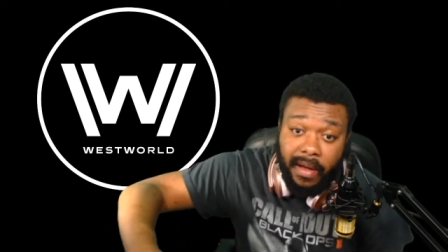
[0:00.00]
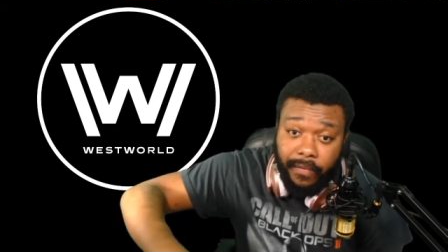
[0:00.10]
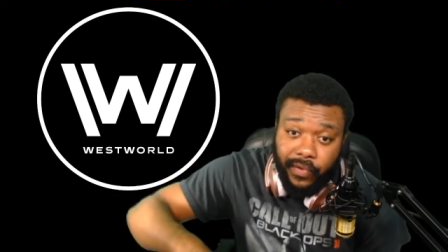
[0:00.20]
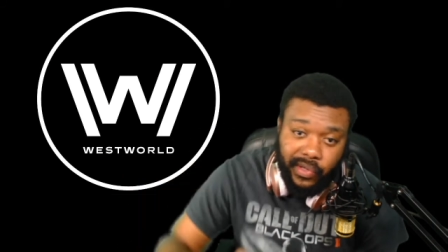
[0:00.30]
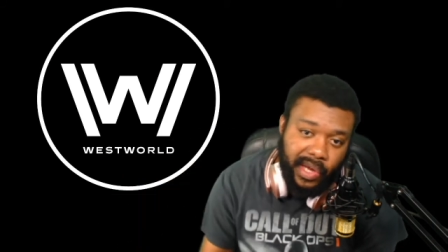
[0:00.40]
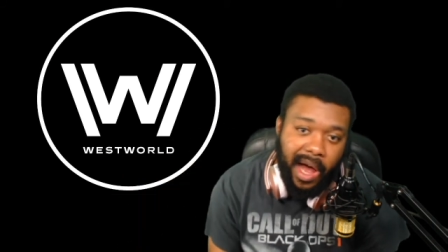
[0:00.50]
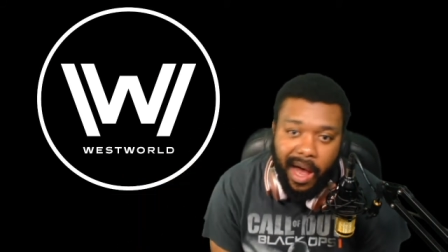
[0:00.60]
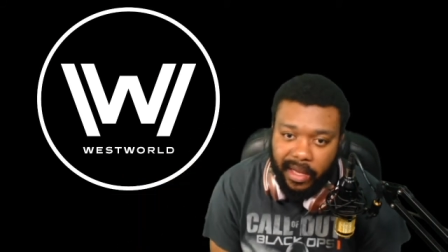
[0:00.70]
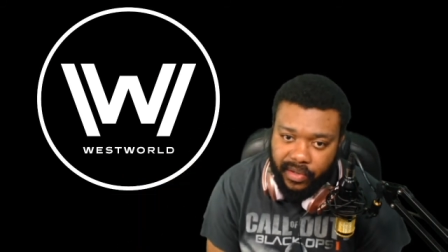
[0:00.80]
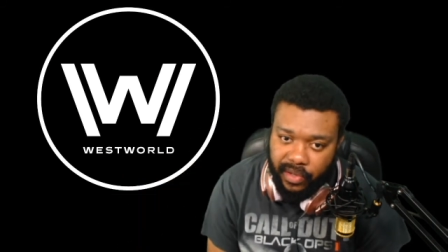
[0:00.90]

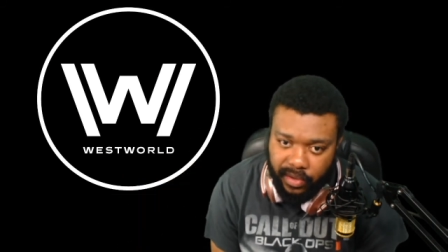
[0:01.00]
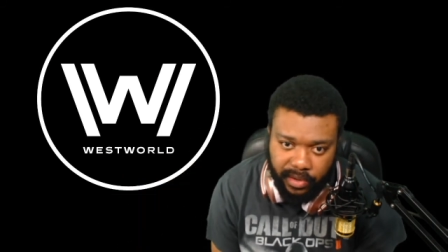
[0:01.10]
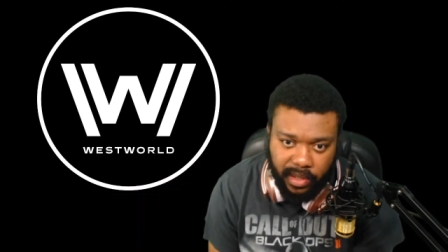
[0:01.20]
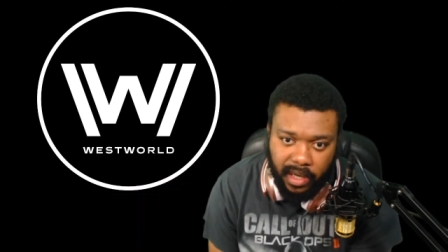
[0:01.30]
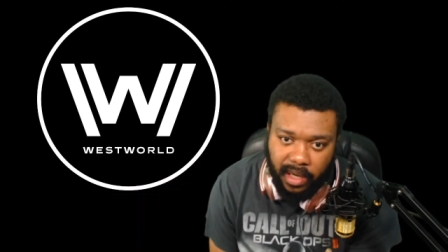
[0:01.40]
facades and